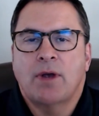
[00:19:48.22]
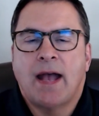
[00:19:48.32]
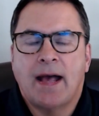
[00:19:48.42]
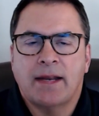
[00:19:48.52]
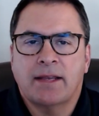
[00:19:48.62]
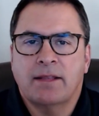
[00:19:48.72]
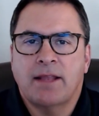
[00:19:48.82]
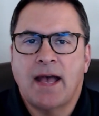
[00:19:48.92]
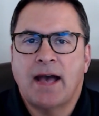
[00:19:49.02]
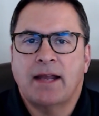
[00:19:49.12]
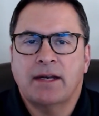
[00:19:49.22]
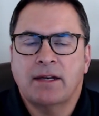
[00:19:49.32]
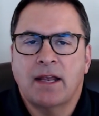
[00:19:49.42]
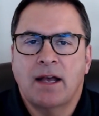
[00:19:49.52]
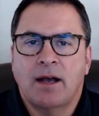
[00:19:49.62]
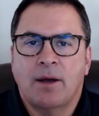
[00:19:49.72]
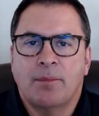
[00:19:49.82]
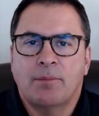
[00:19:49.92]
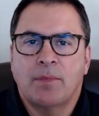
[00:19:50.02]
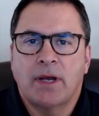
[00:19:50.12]
adding in that and
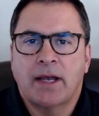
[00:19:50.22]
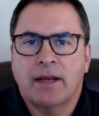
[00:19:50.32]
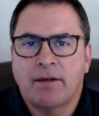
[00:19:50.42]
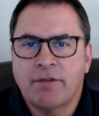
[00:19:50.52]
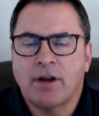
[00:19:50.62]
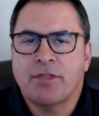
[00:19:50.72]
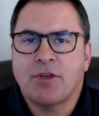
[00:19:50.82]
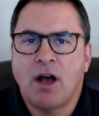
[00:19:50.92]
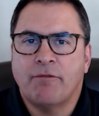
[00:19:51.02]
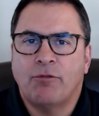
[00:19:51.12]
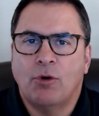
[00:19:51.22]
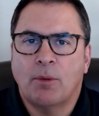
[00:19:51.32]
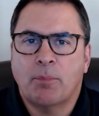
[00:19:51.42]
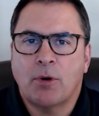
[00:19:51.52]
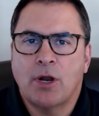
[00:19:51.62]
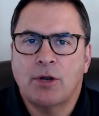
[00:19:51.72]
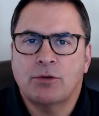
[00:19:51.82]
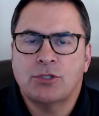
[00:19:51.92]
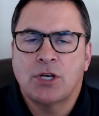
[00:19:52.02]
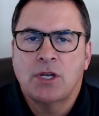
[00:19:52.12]
a very thoughtful
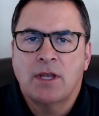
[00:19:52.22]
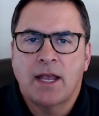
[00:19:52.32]
approach